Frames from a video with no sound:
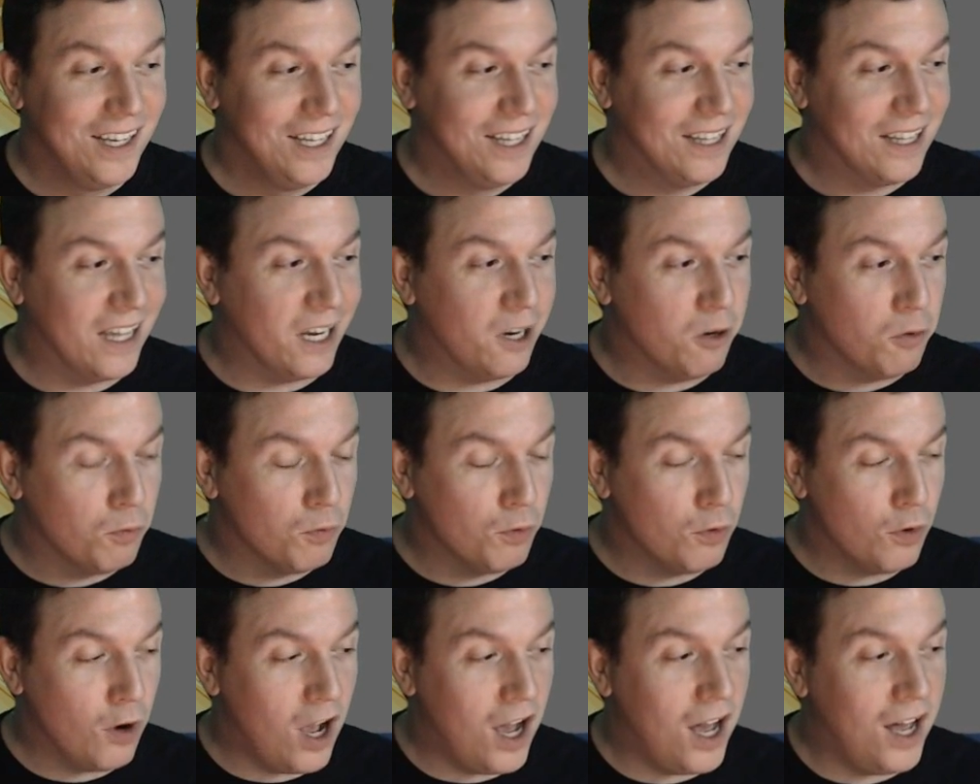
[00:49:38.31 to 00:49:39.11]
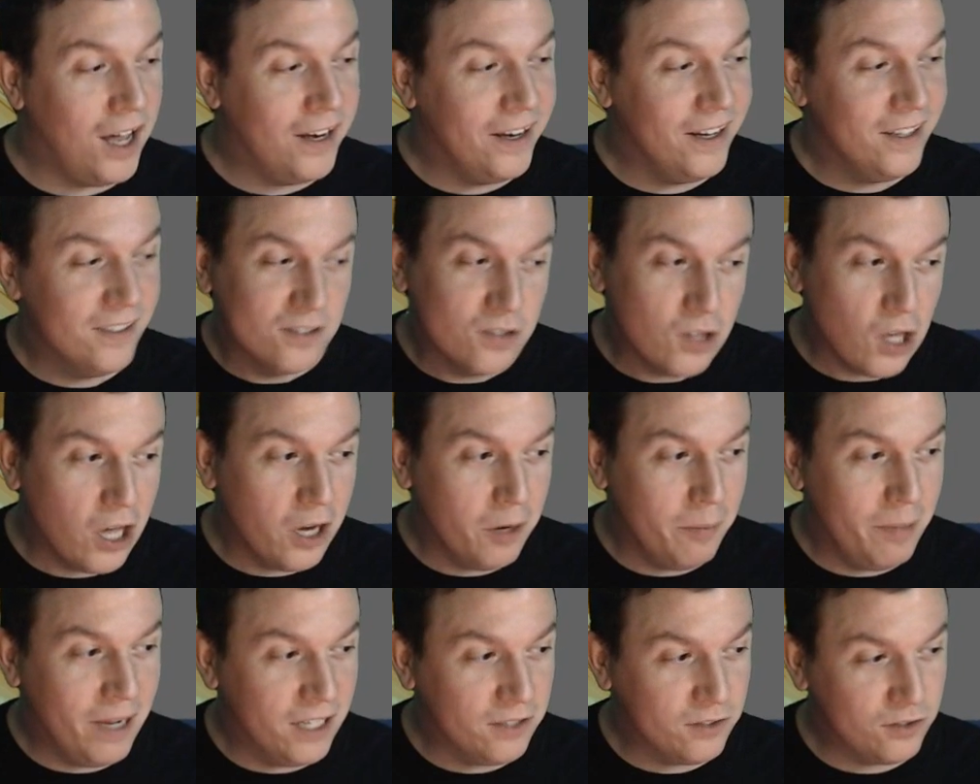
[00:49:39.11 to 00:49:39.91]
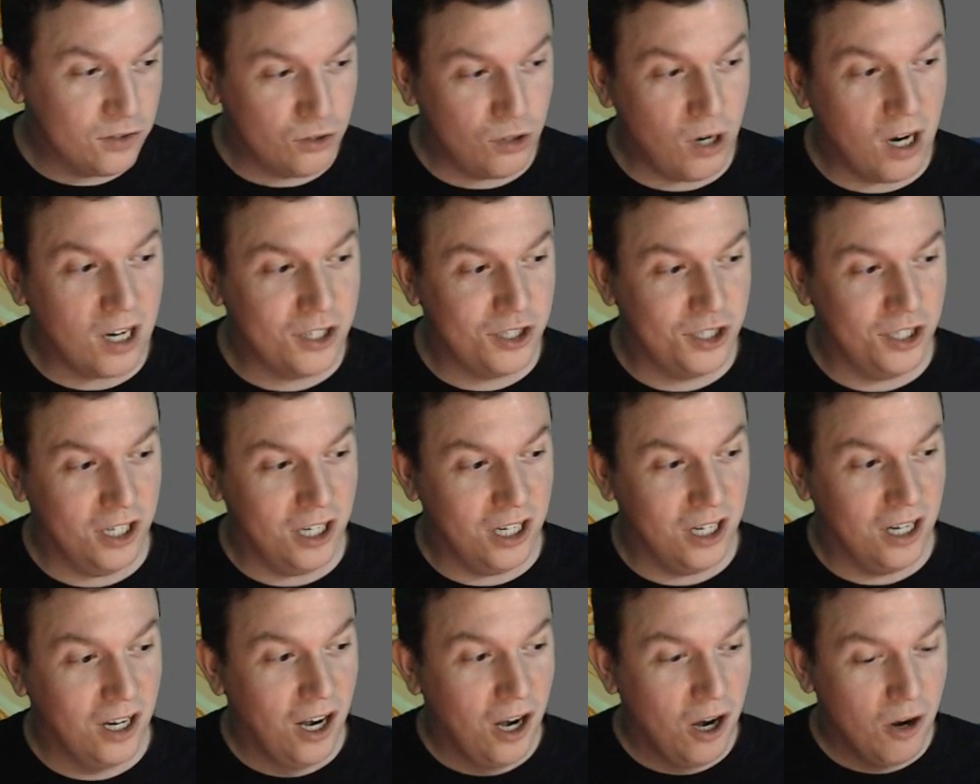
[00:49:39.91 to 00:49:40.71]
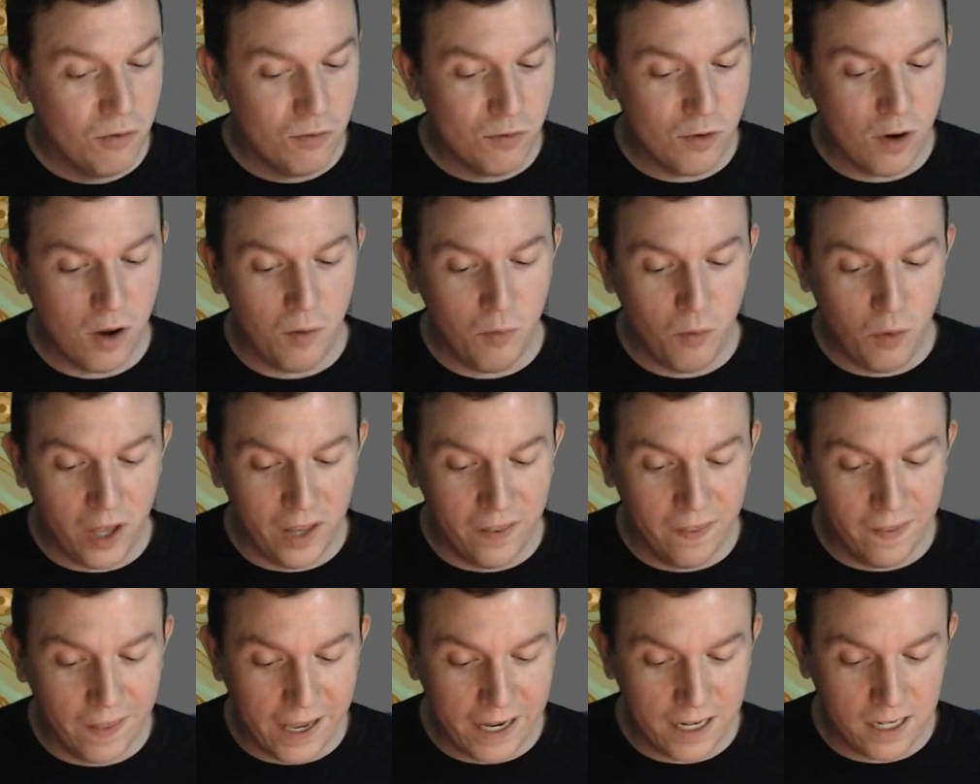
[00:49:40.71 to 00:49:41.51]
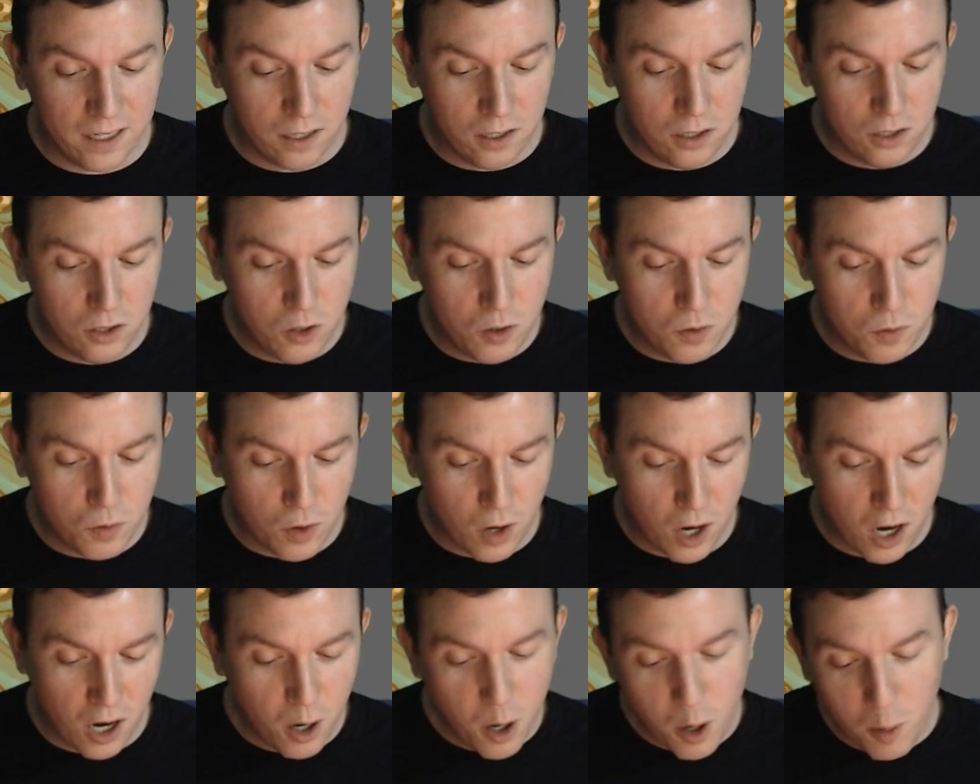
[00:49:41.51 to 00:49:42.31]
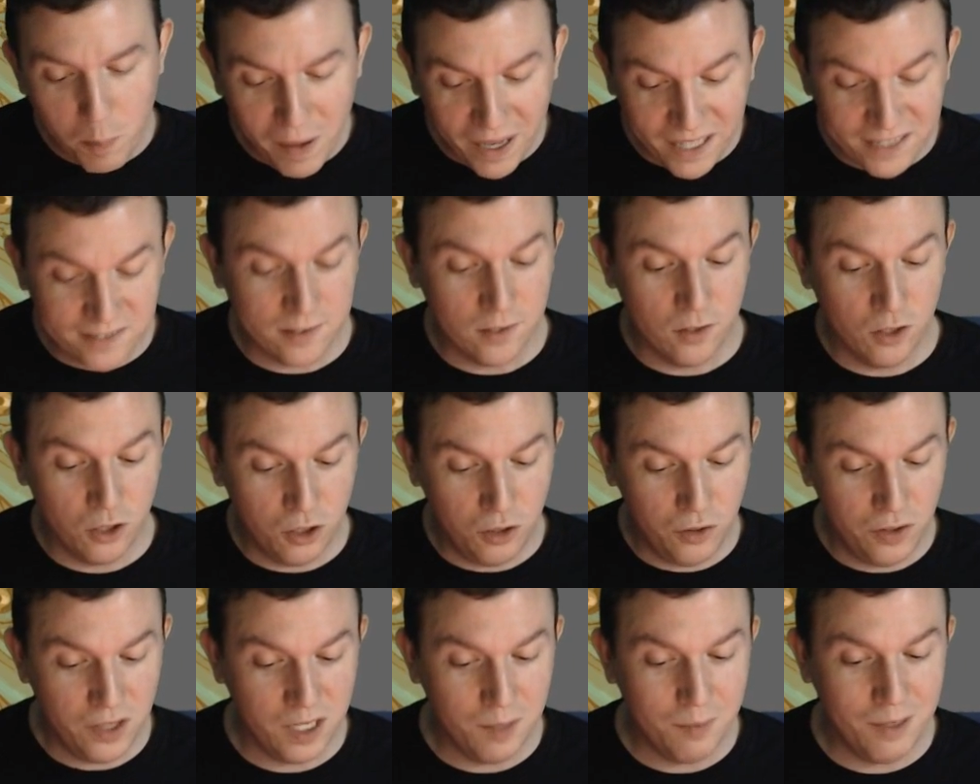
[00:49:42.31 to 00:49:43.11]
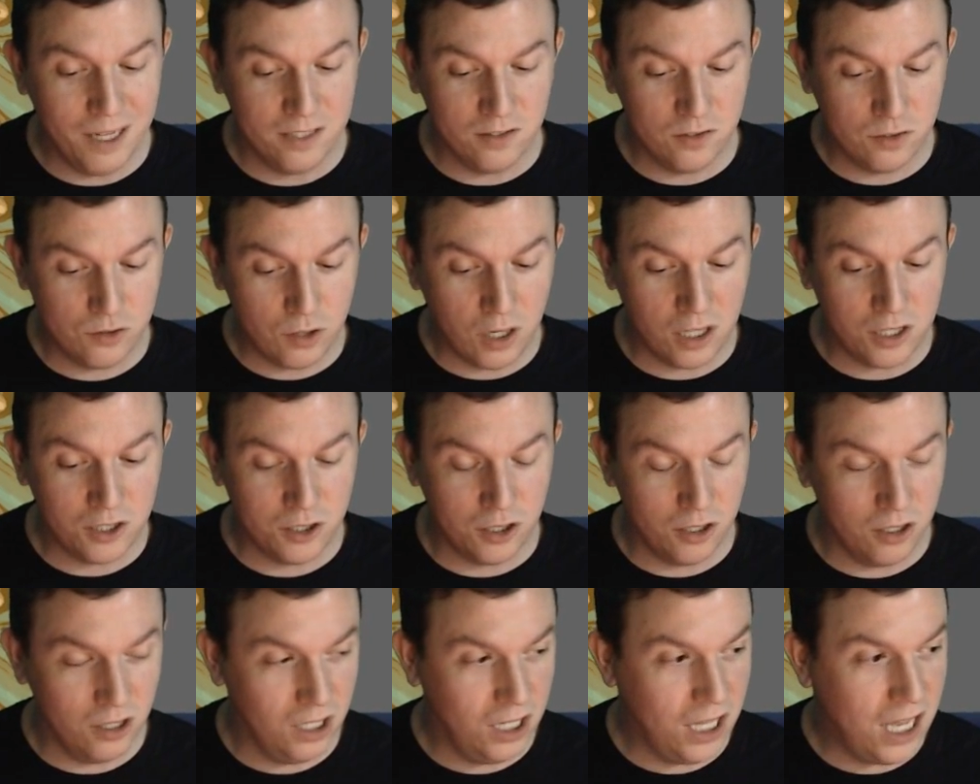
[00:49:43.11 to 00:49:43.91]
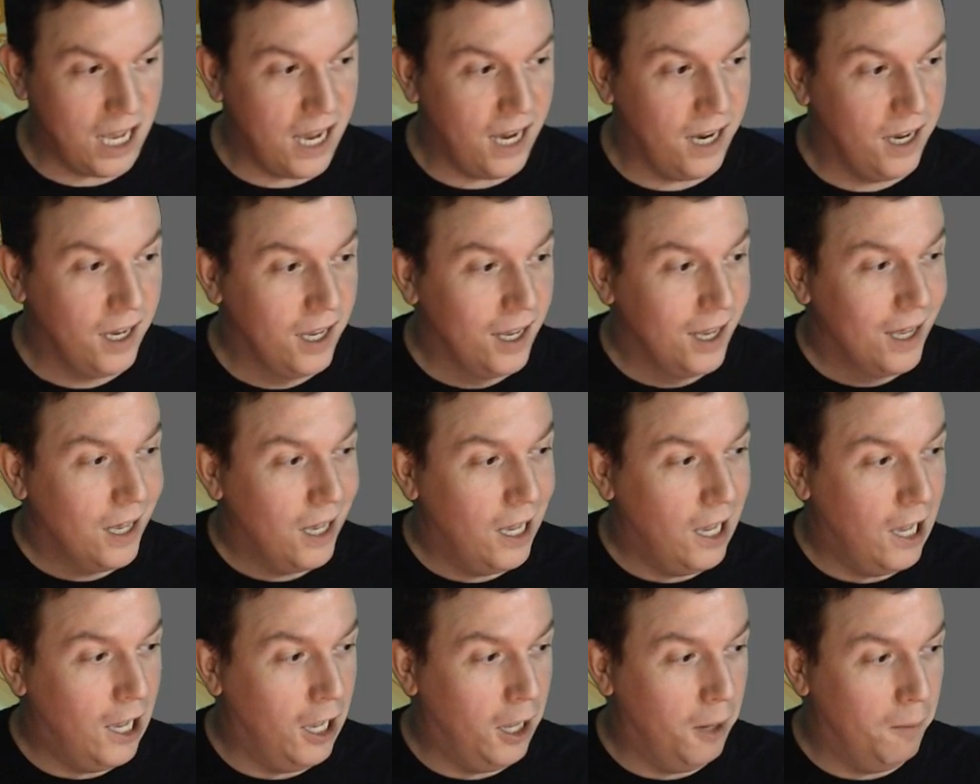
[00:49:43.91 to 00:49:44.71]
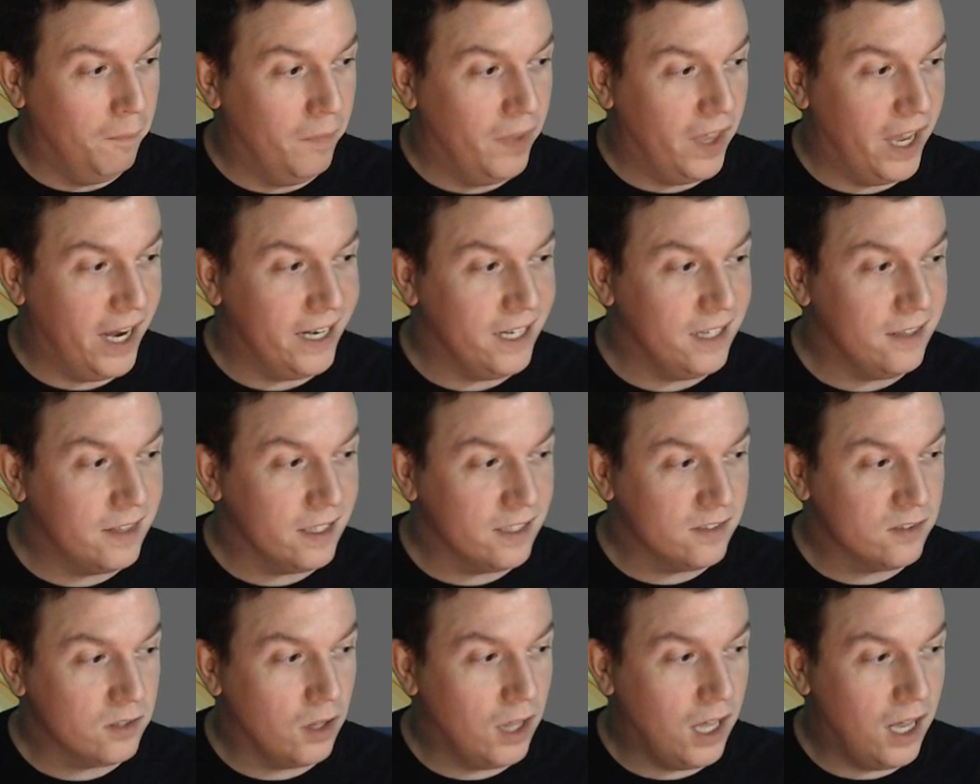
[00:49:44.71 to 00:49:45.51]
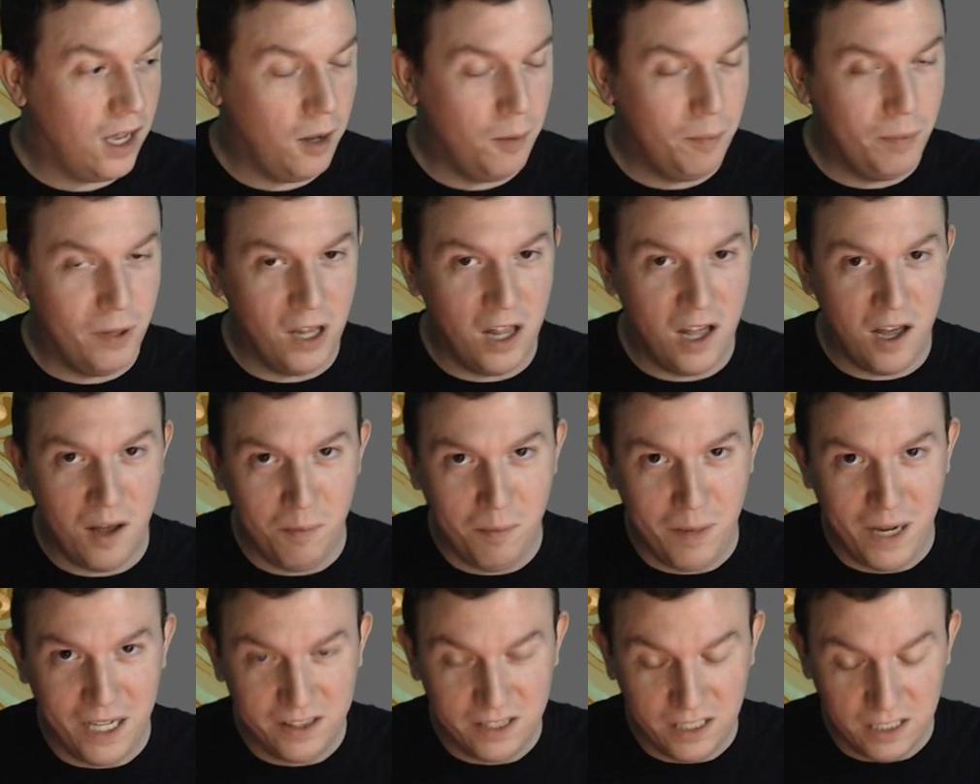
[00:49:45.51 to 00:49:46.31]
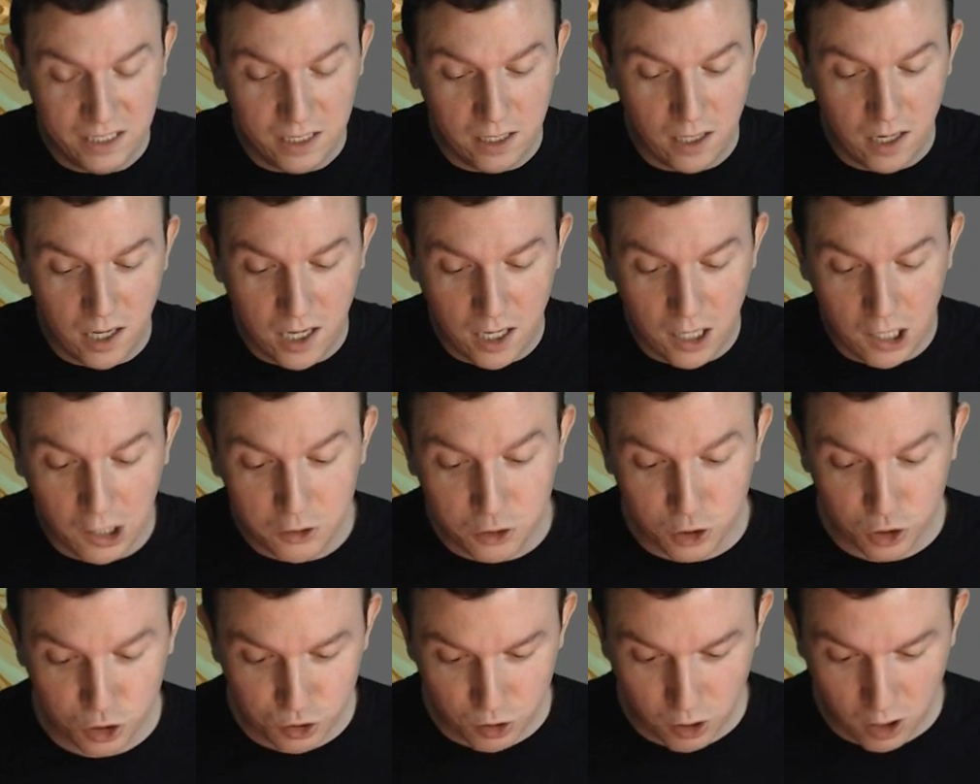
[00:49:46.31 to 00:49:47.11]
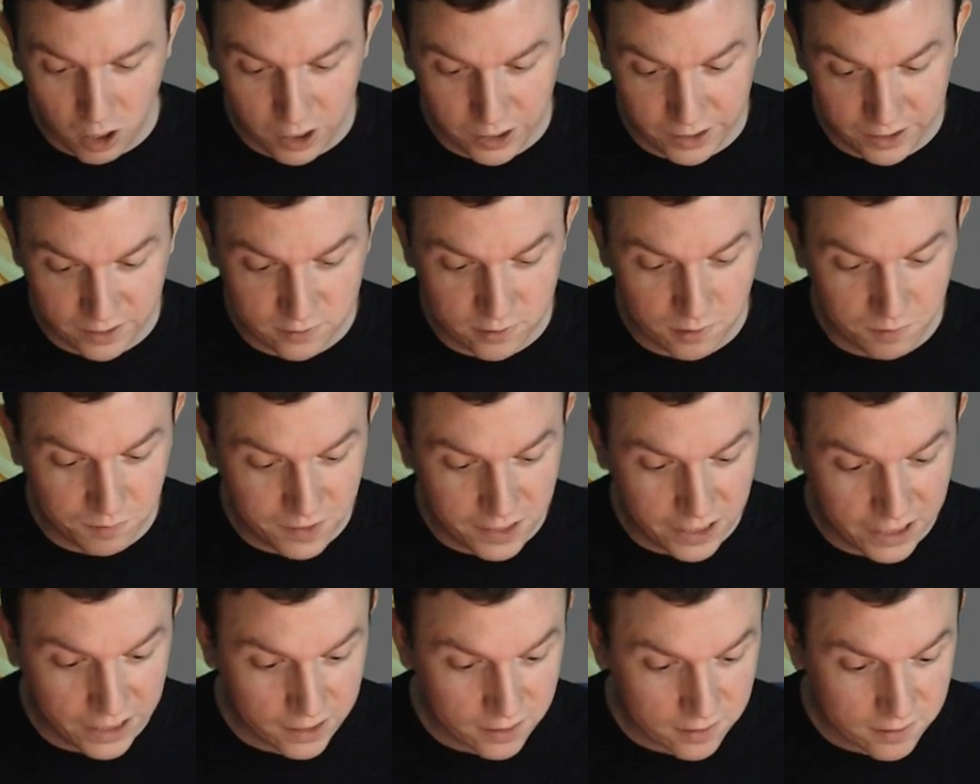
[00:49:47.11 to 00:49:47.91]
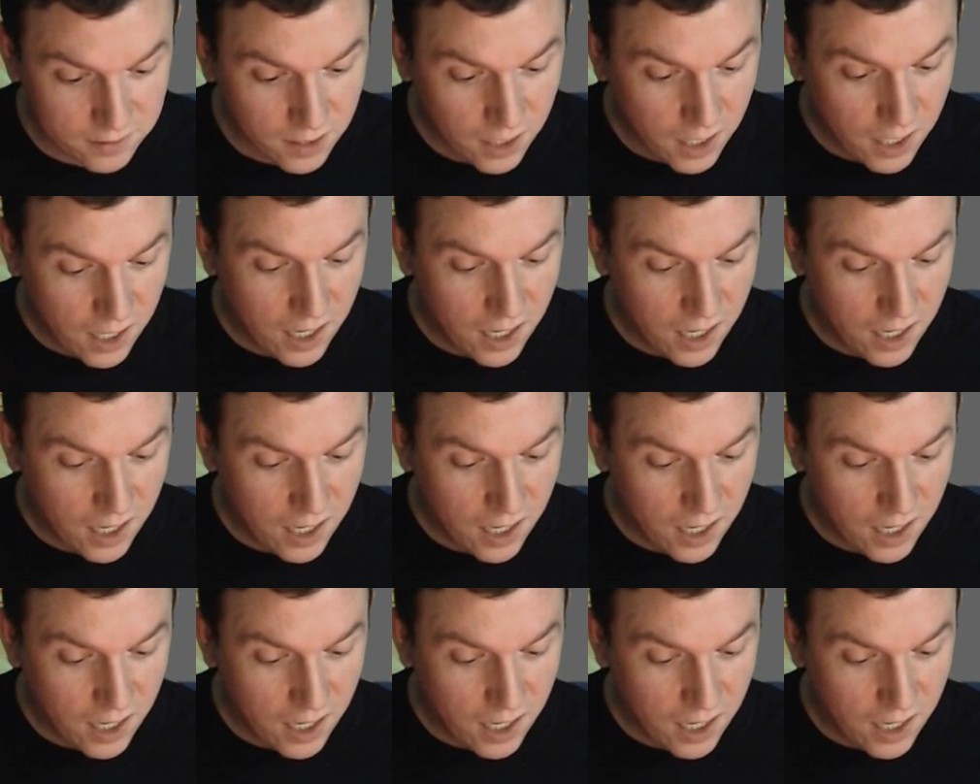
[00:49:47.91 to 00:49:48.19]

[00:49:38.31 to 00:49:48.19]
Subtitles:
Like Ron has thought about structure. When like you are a penciler, you think about structure a lot, and he thinks a lot about the underdrawings of things.